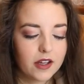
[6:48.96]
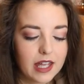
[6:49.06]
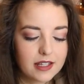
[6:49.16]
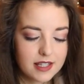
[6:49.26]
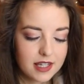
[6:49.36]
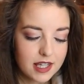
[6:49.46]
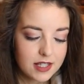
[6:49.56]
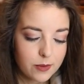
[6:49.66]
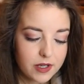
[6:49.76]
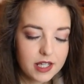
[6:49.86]
Okay, so
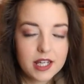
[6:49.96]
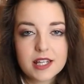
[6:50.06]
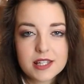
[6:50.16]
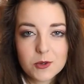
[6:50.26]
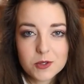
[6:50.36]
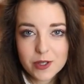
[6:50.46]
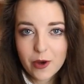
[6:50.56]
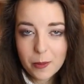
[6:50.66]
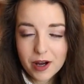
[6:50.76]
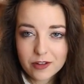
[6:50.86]
this one is also
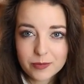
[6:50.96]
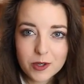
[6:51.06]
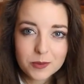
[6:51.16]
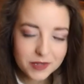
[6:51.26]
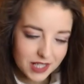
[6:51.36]
a bath bomb.